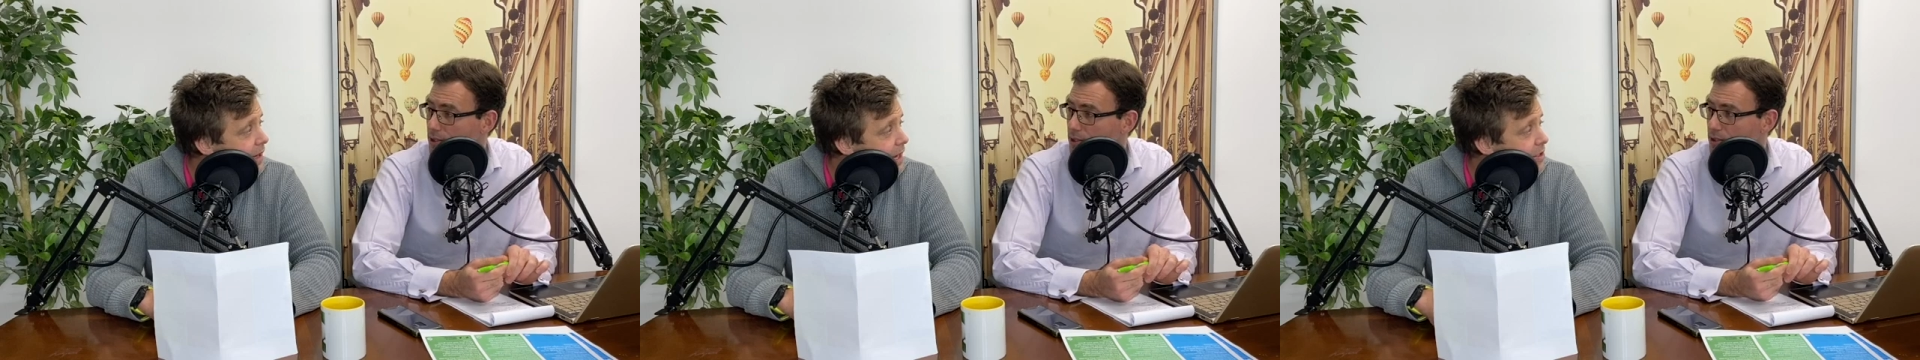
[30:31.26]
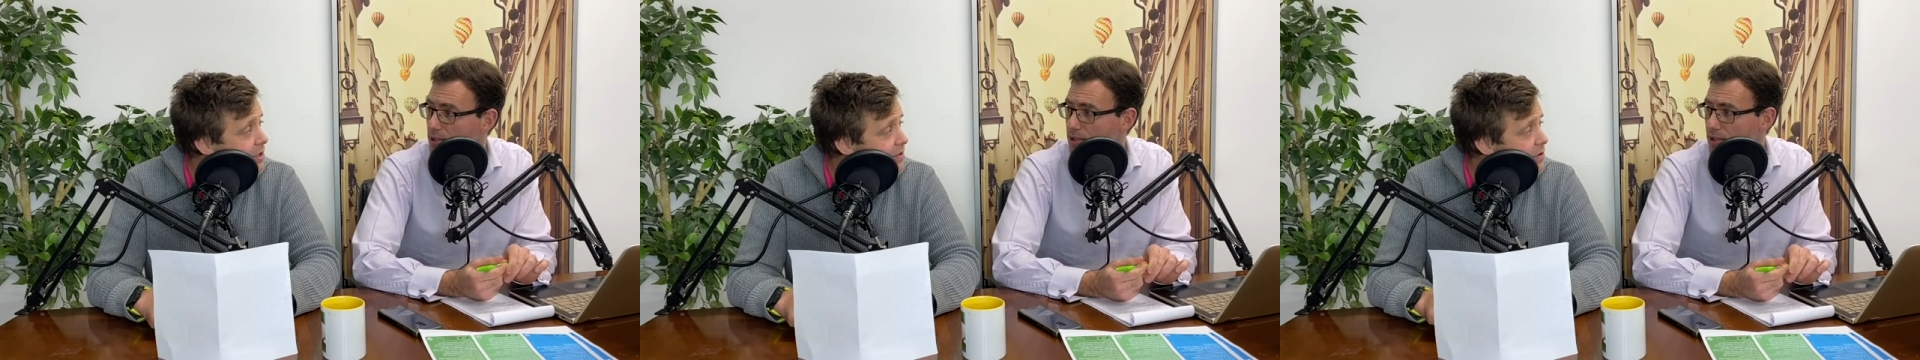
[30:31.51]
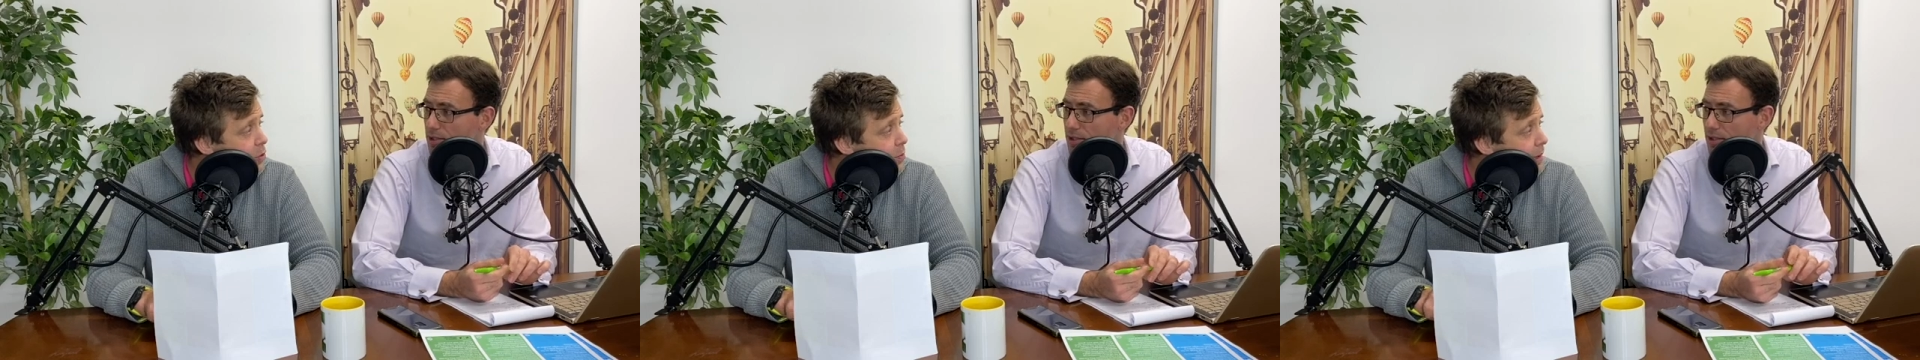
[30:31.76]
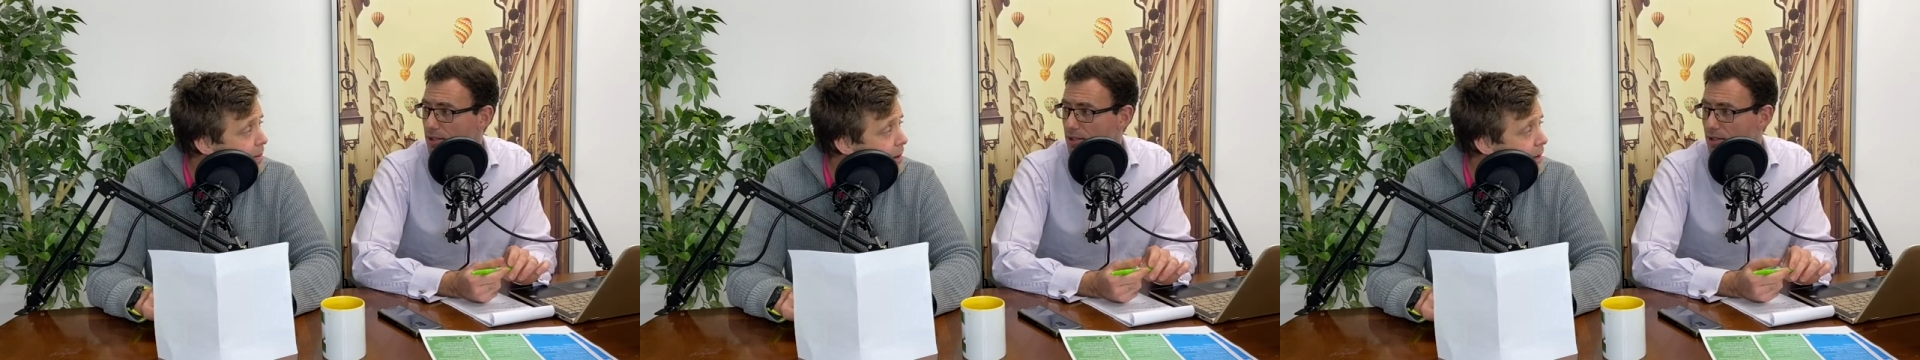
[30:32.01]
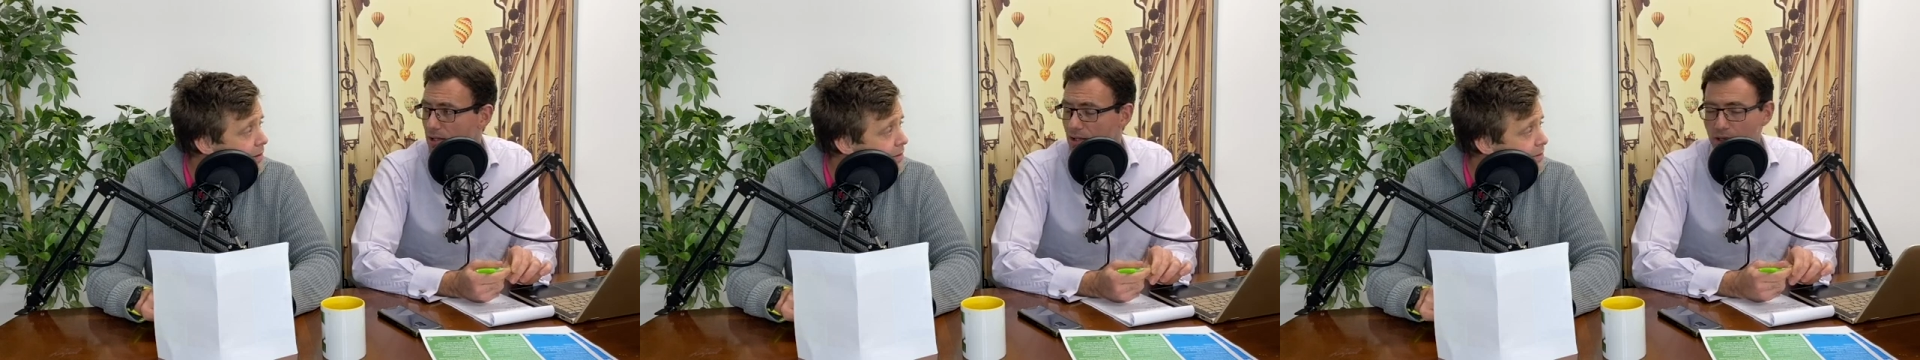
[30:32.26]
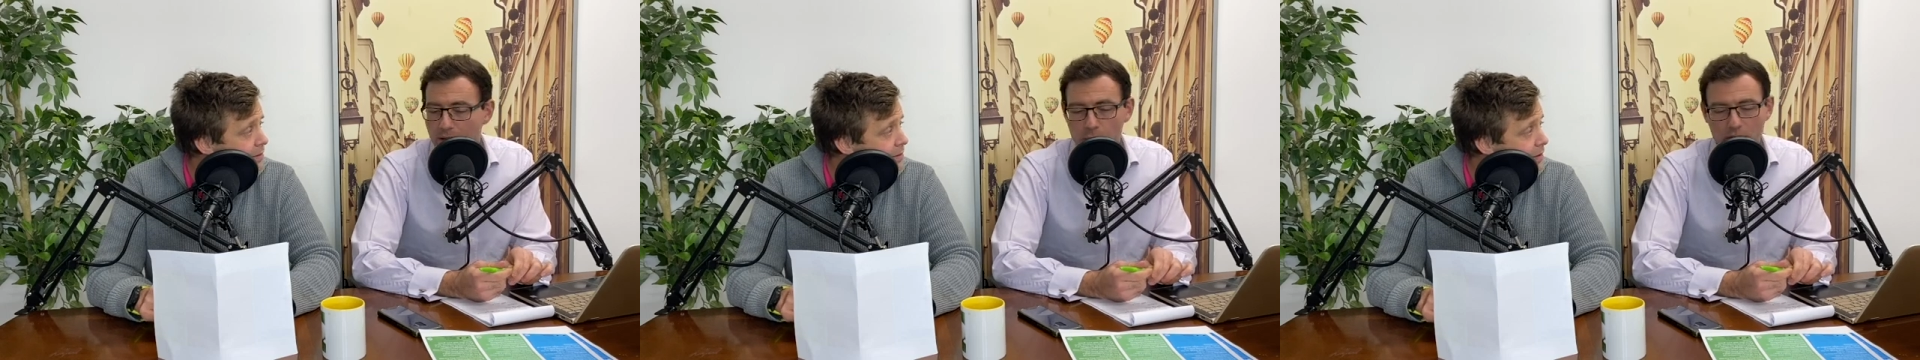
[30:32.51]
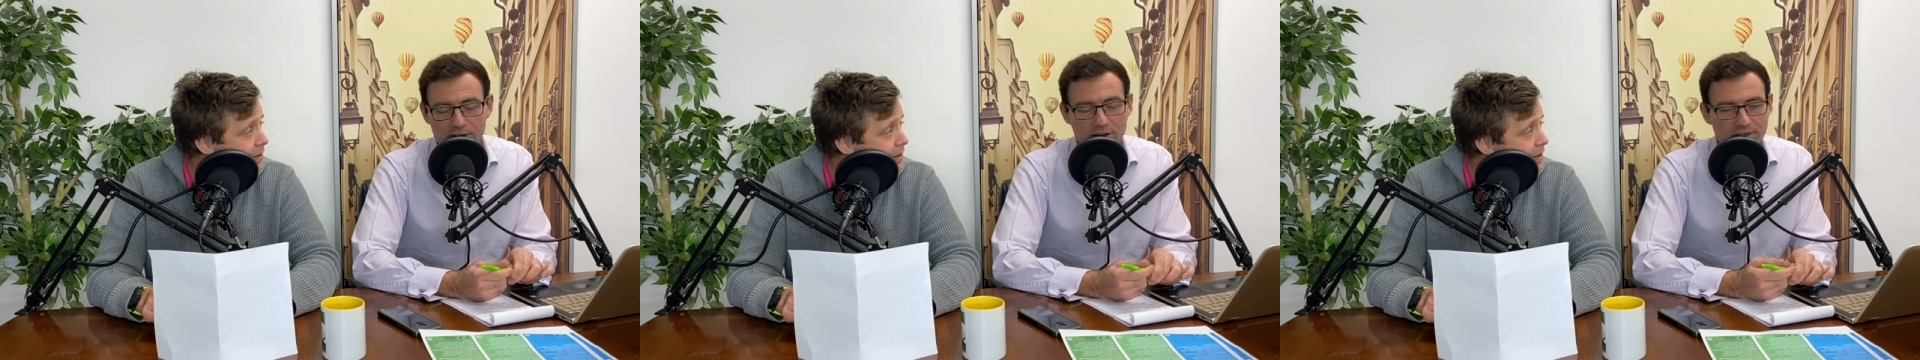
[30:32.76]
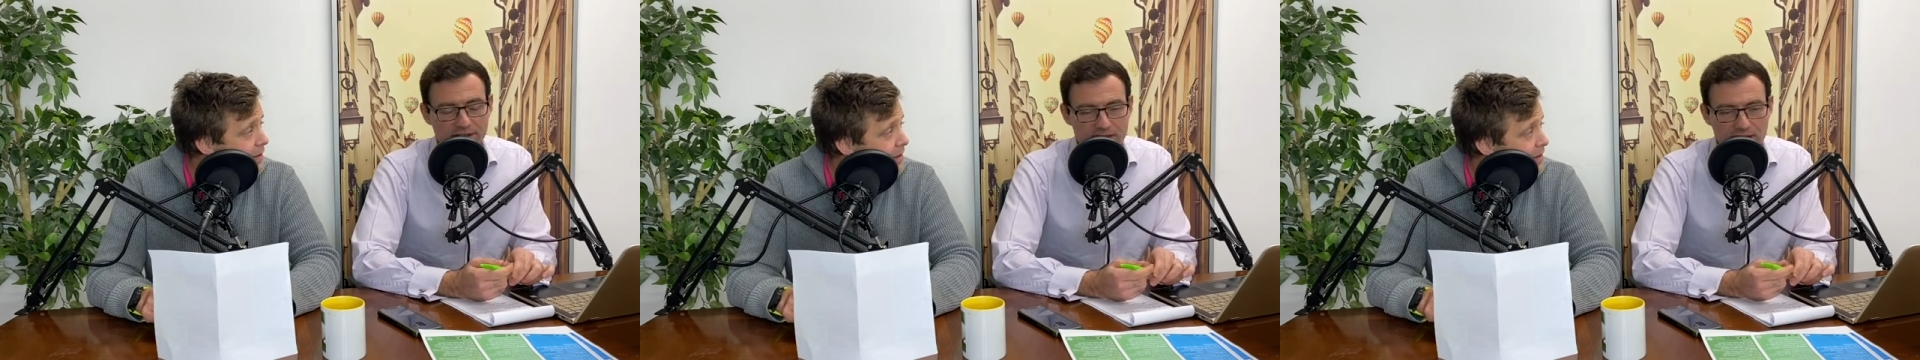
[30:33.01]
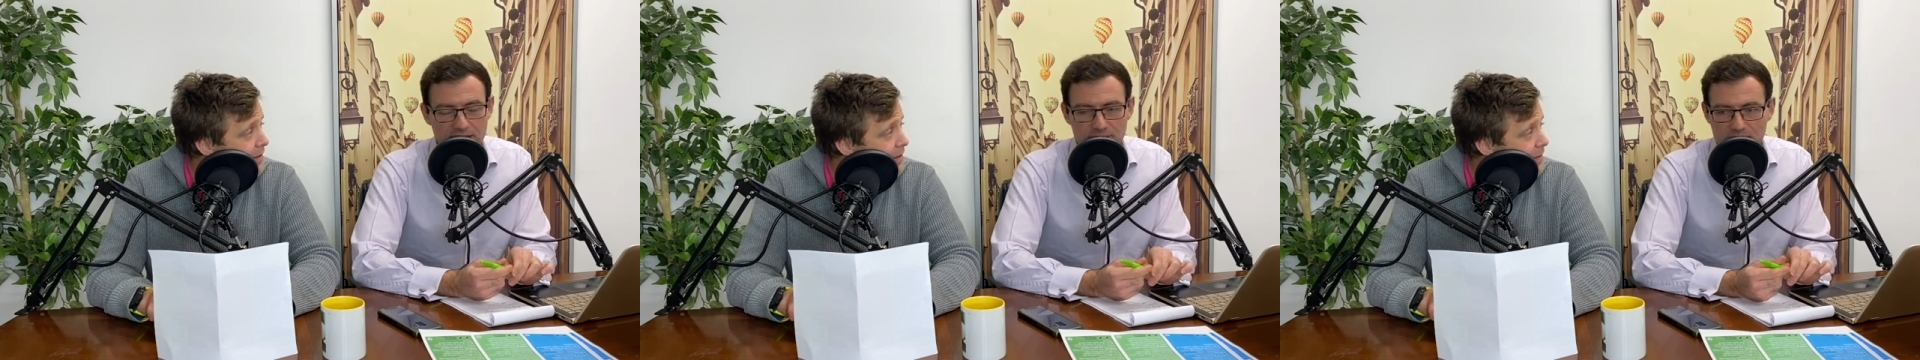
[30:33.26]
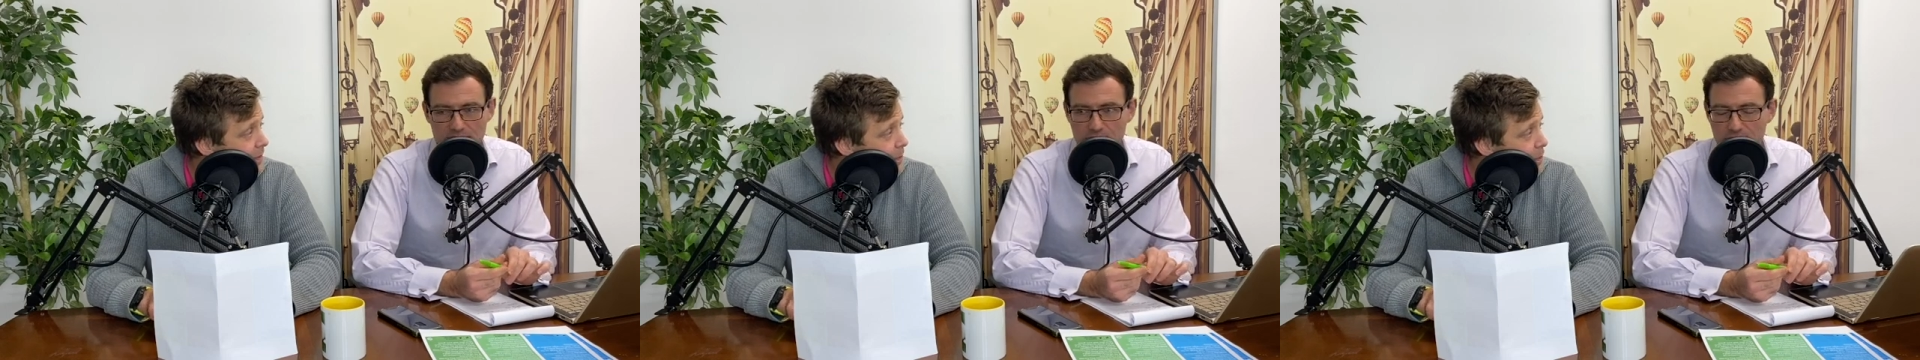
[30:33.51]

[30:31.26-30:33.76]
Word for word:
Speaker 1: HS2 per mile?
Speaker 2: Well, no, they said it was going to